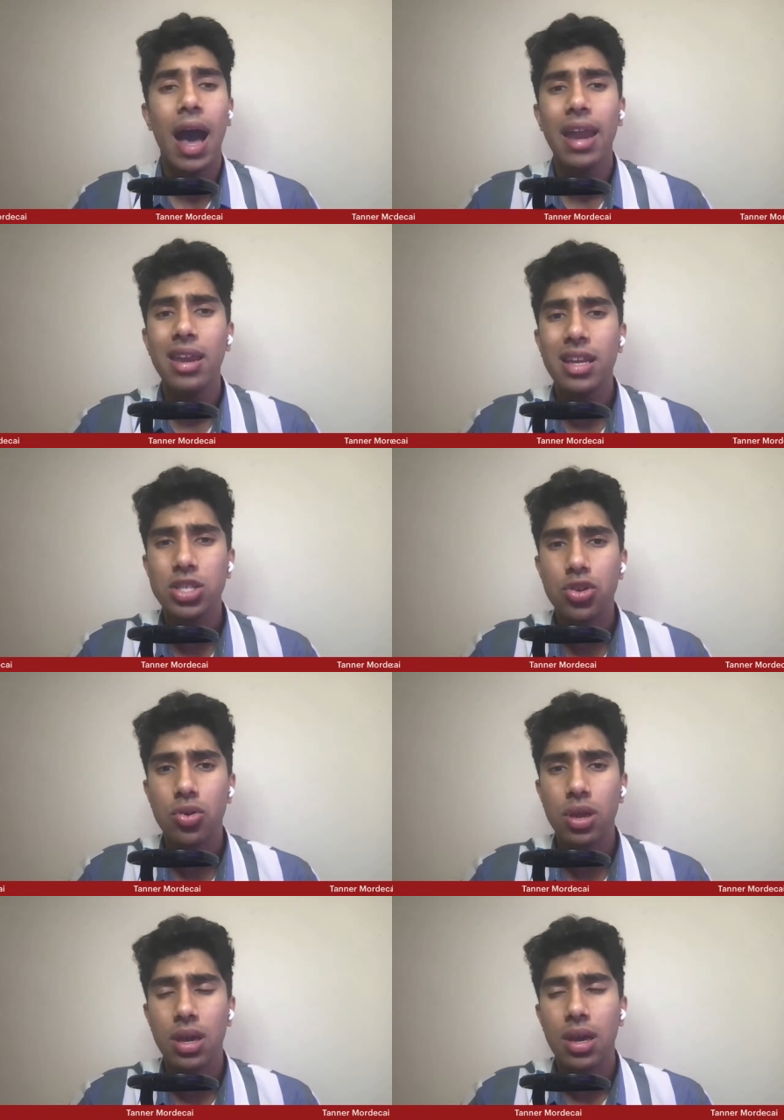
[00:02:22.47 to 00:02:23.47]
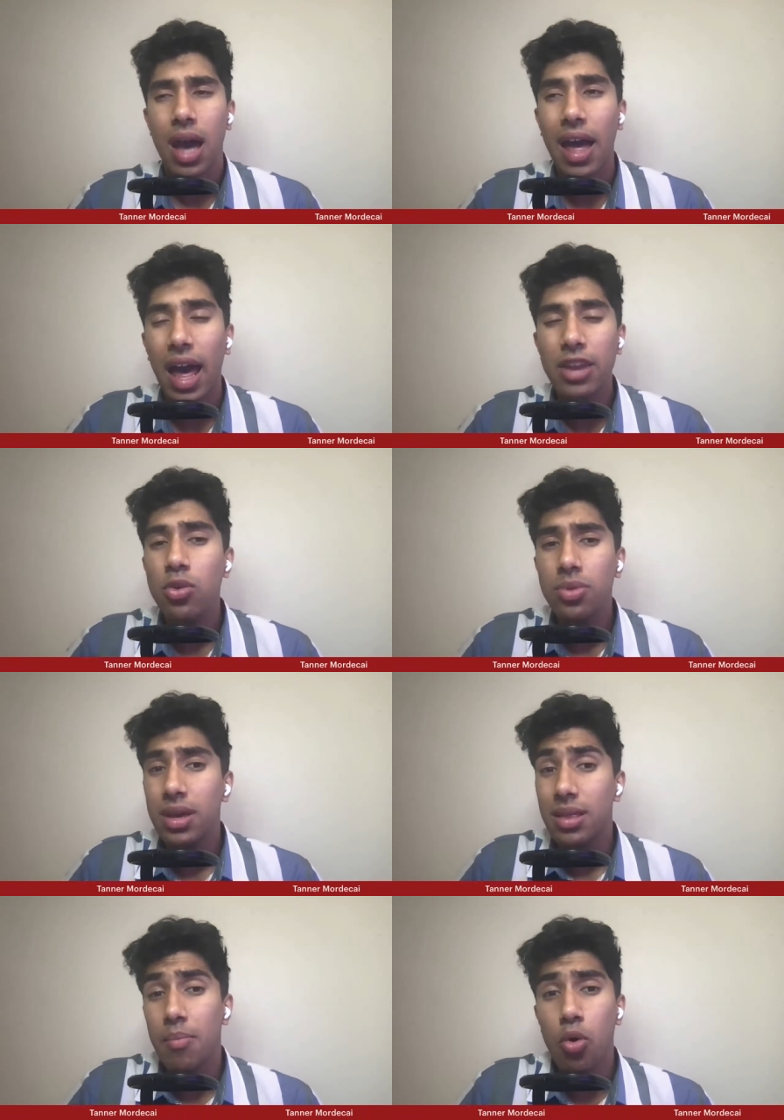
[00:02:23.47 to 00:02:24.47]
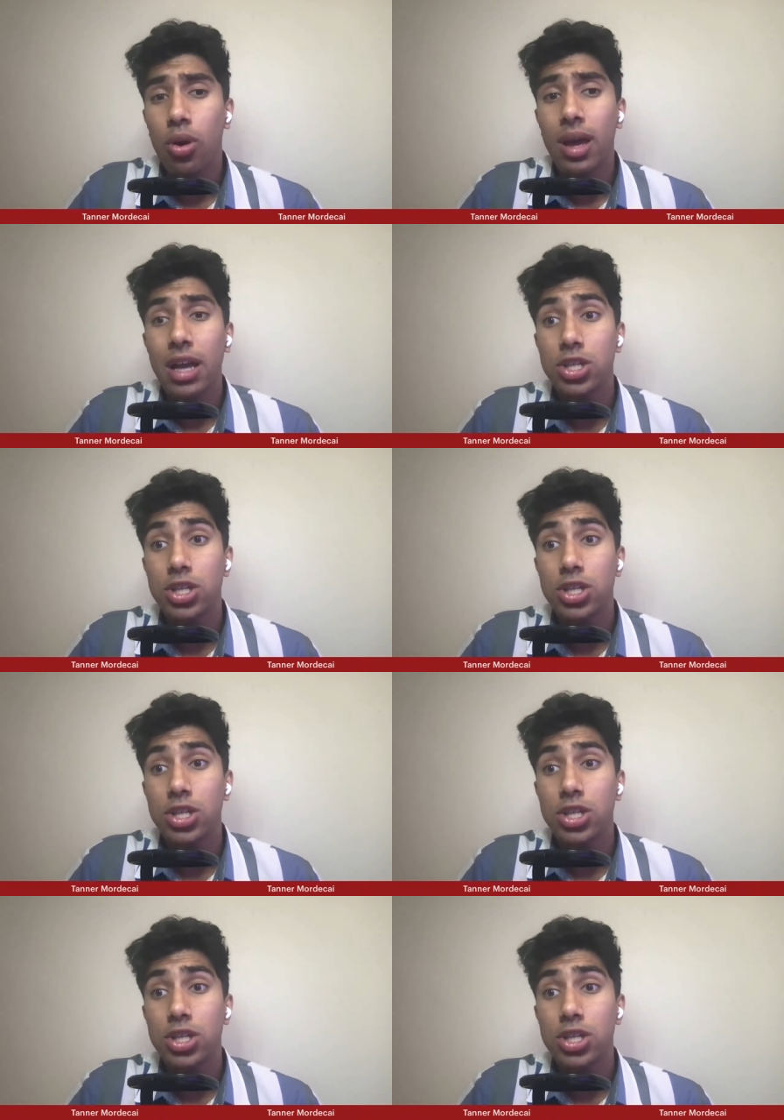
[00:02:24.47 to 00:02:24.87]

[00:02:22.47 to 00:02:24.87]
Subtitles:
I don't think that Mordecai